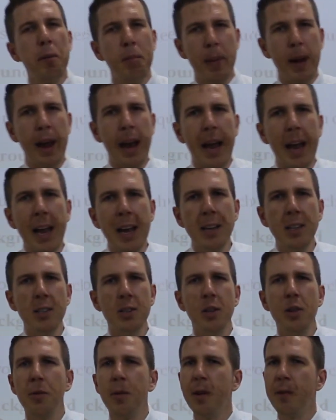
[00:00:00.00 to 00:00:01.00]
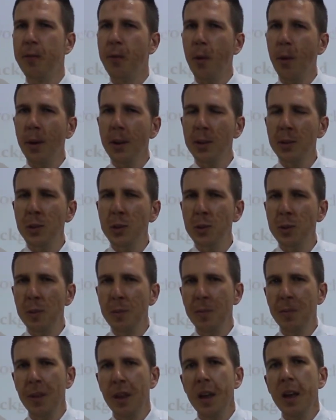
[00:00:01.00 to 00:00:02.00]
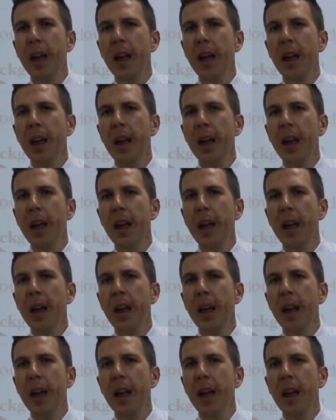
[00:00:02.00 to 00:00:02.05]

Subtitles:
a page to 3/4,